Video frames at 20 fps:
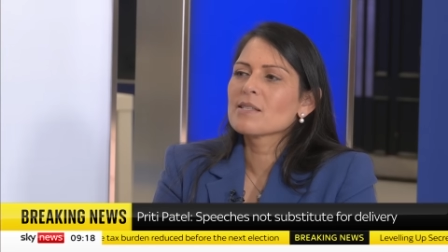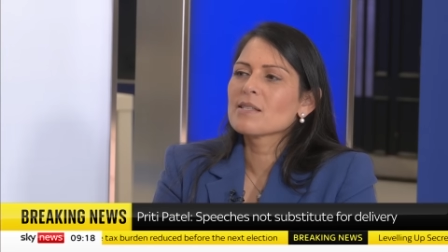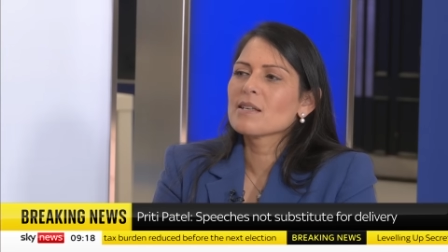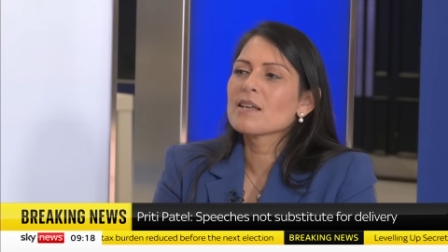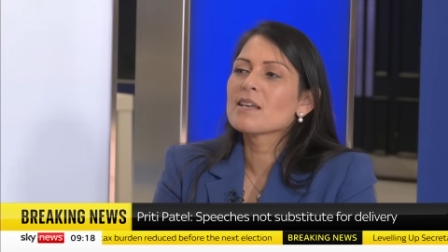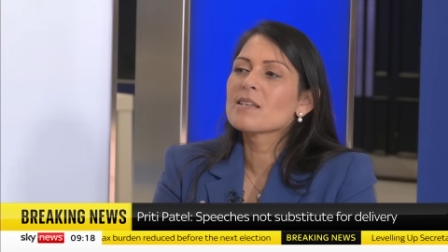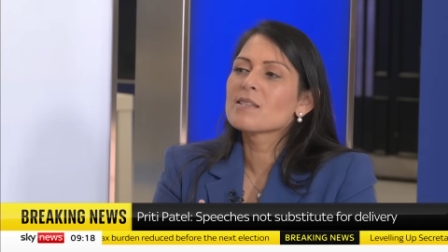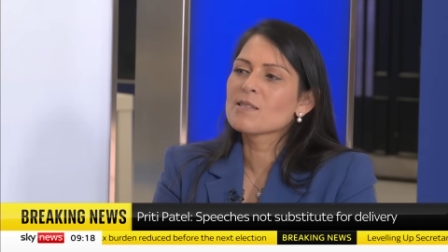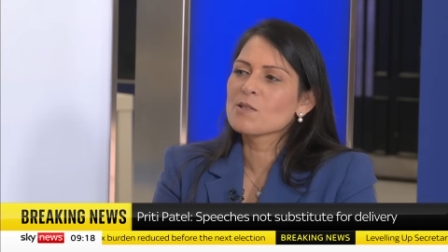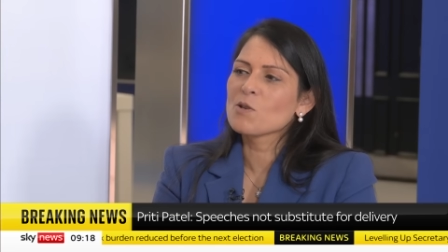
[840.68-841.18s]
is
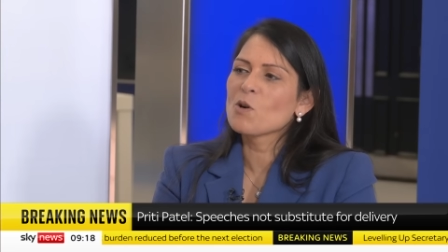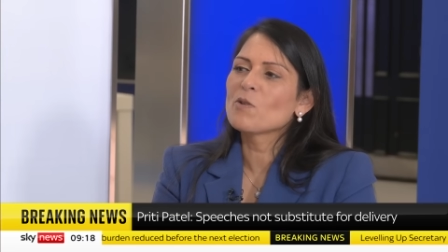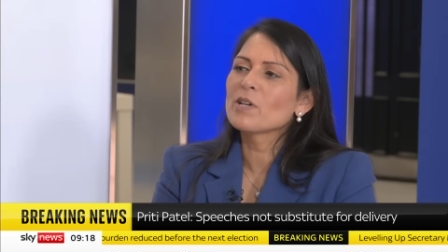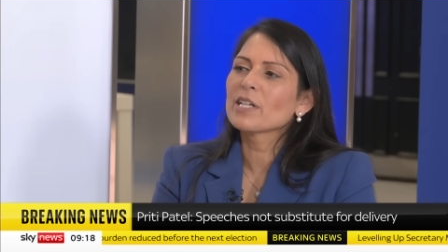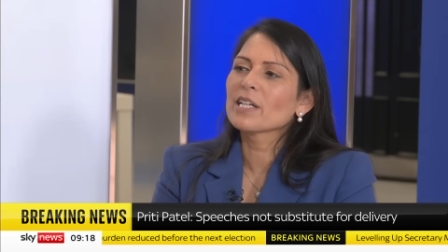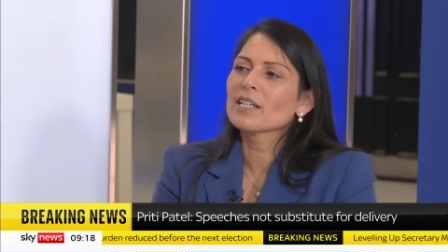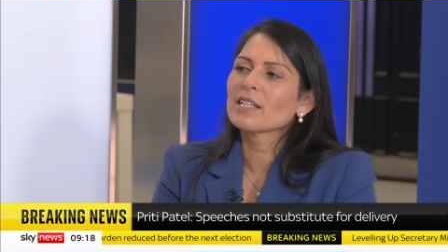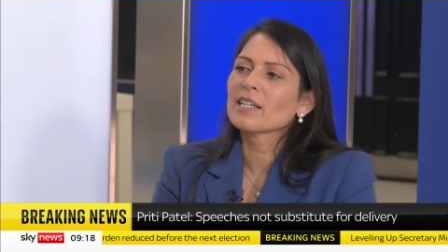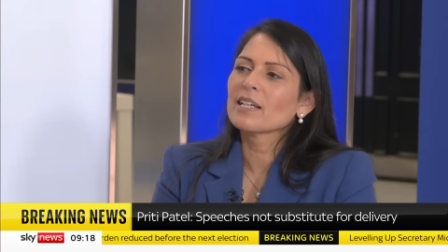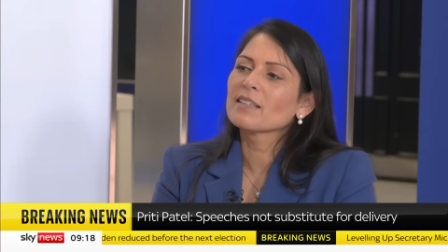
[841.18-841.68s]
that
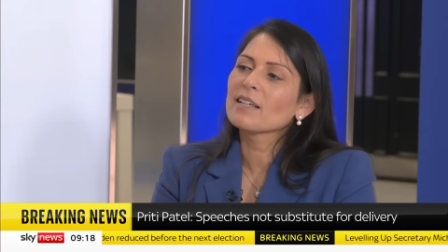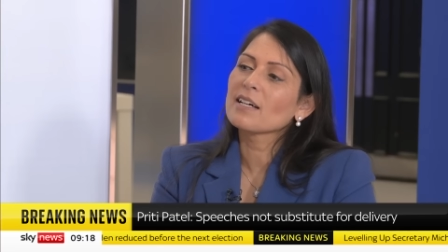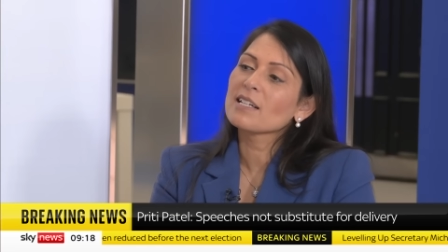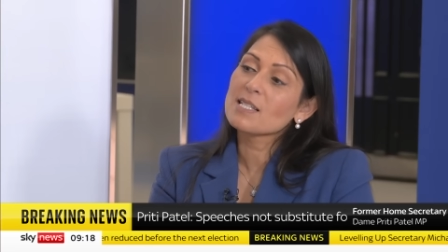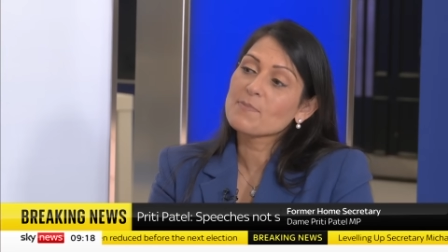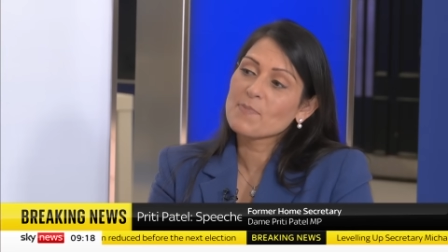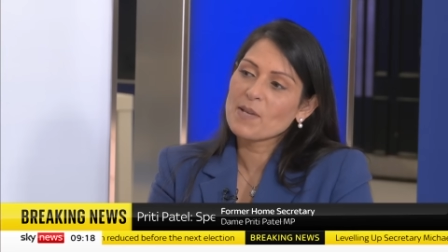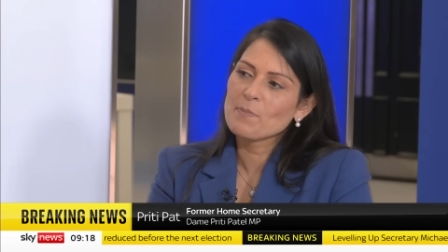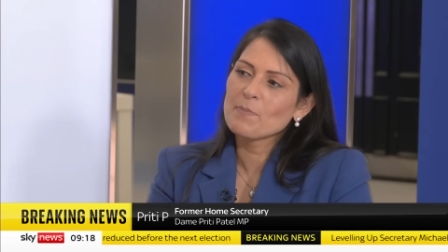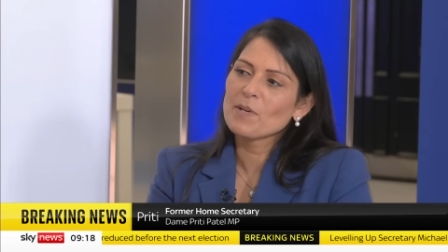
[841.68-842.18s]
historically that
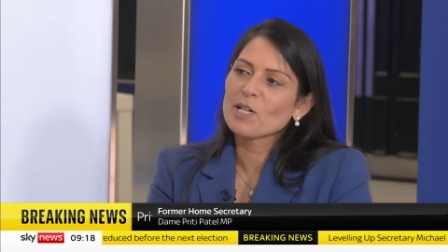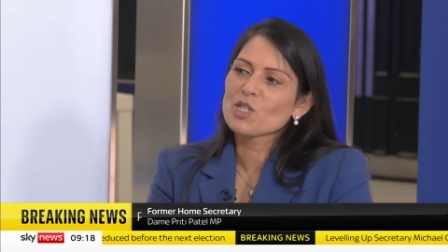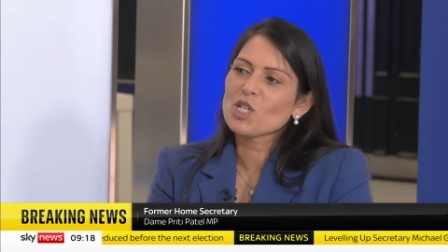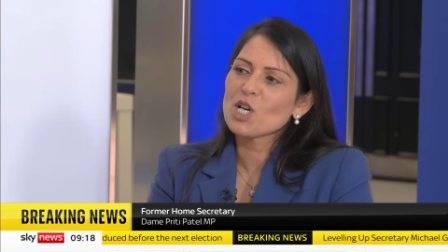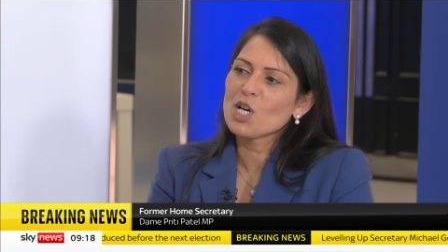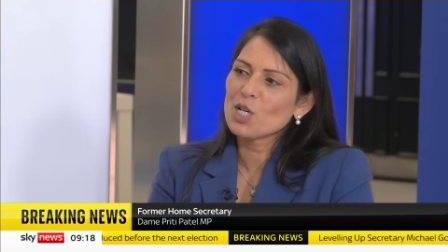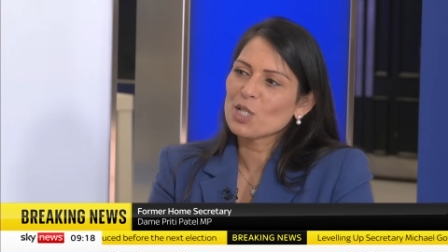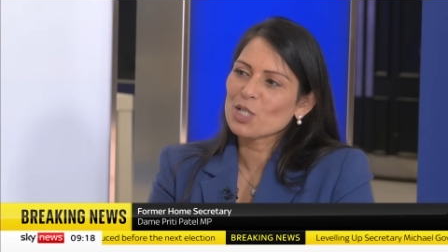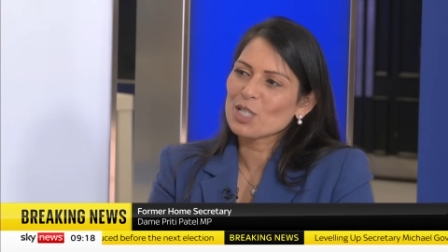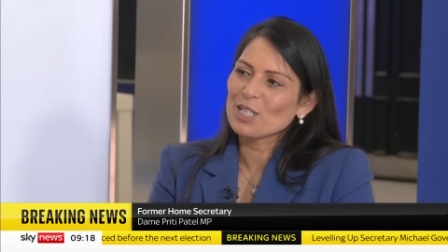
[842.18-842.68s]
has been much
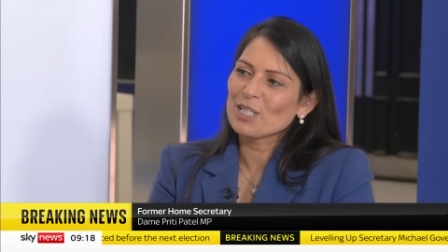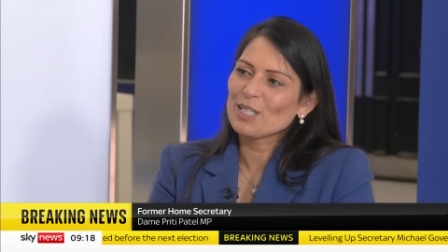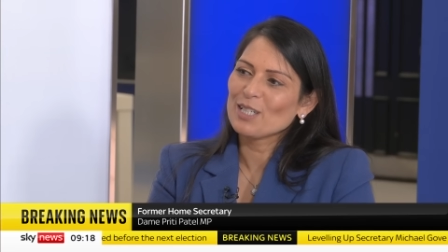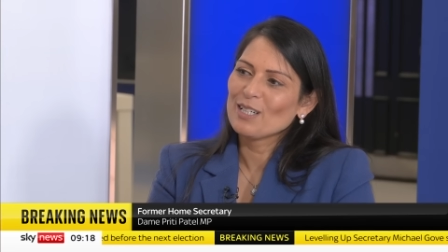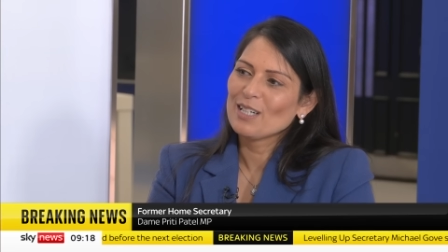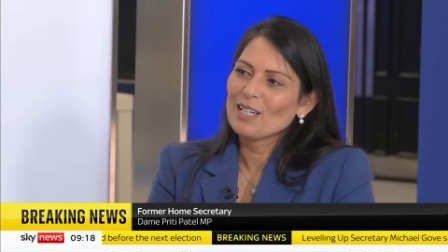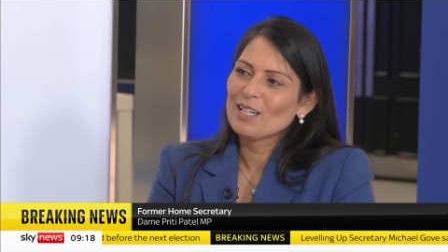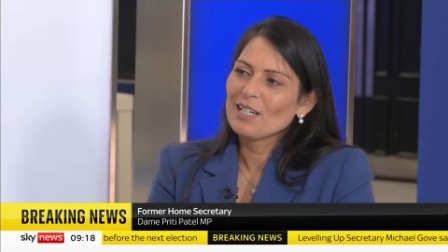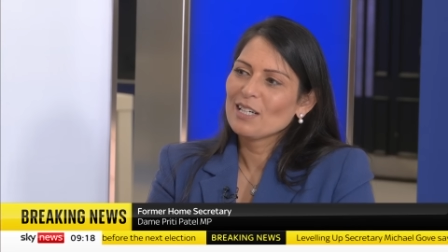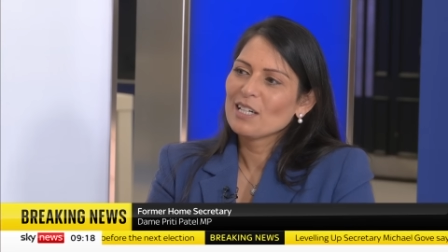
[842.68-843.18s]
harder.